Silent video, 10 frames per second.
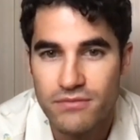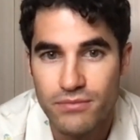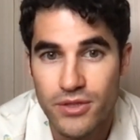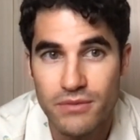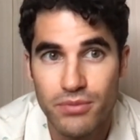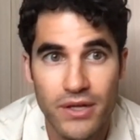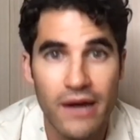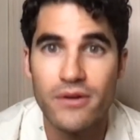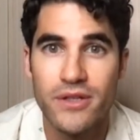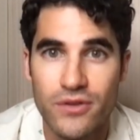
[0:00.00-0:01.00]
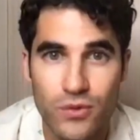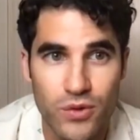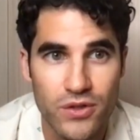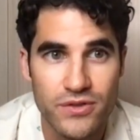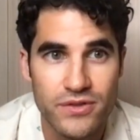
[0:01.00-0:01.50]
put out in the
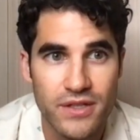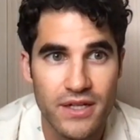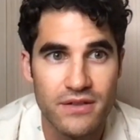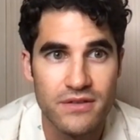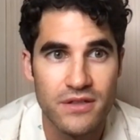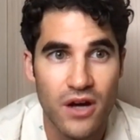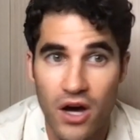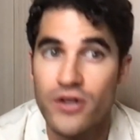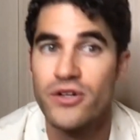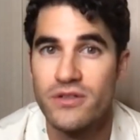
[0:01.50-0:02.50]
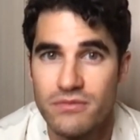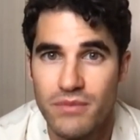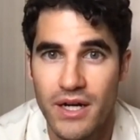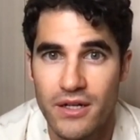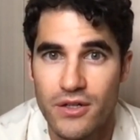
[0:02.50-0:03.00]
world, and to honor
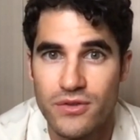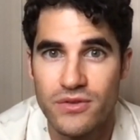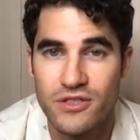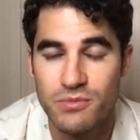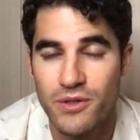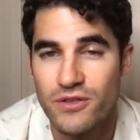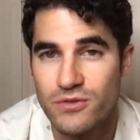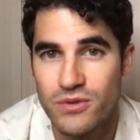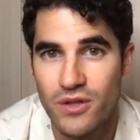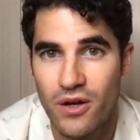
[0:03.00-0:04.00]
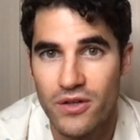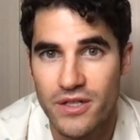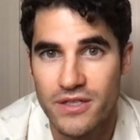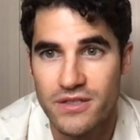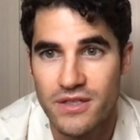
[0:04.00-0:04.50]
my own experience with the
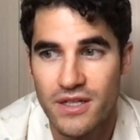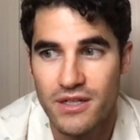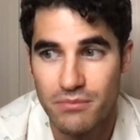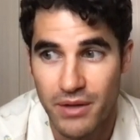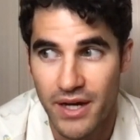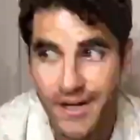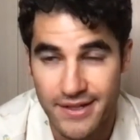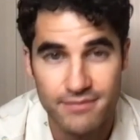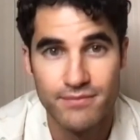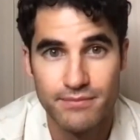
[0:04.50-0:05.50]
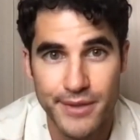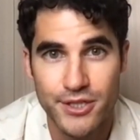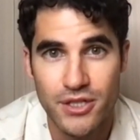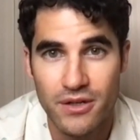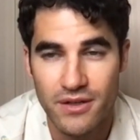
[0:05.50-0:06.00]
holidays by
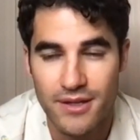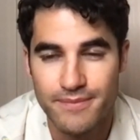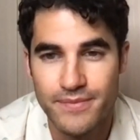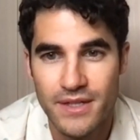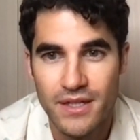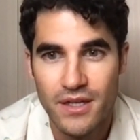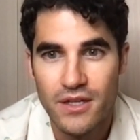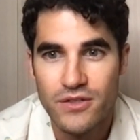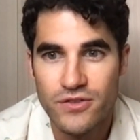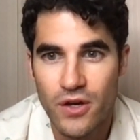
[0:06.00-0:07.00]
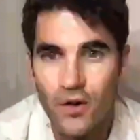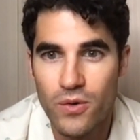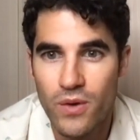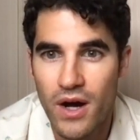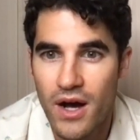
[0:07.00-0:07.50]
sharing them.
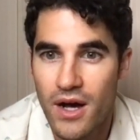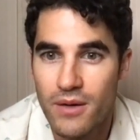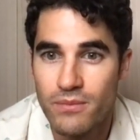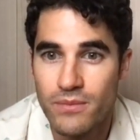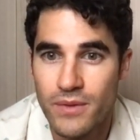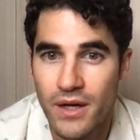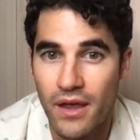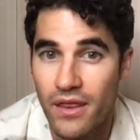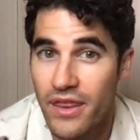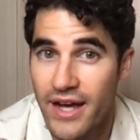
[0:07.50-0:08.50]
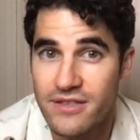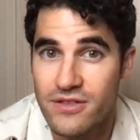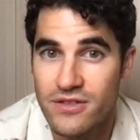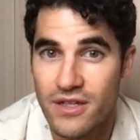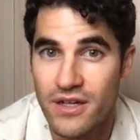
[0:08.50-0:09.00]
So
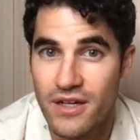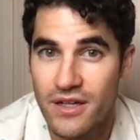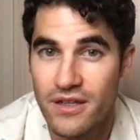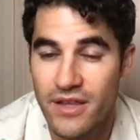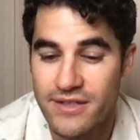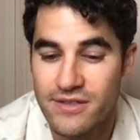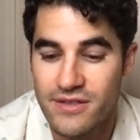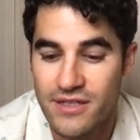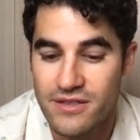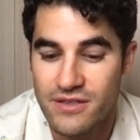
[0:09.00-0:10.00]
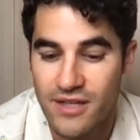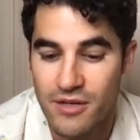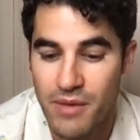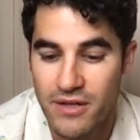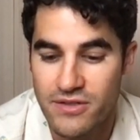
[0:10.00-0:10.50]
that's the
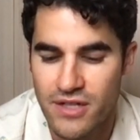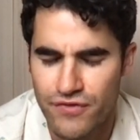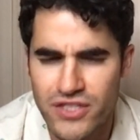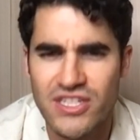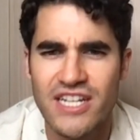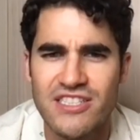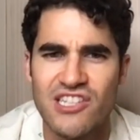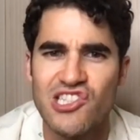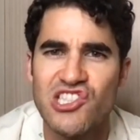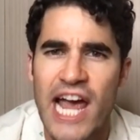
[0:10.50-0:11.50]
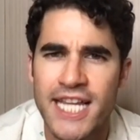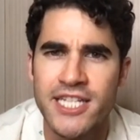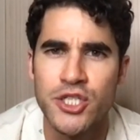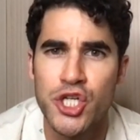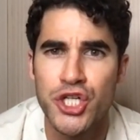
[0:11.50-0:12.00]
sentimental stuff. Let's get to
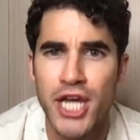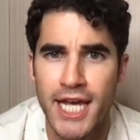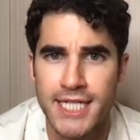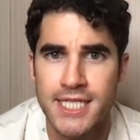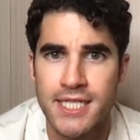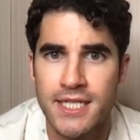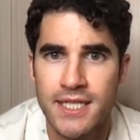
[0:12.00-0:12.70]
selling shit.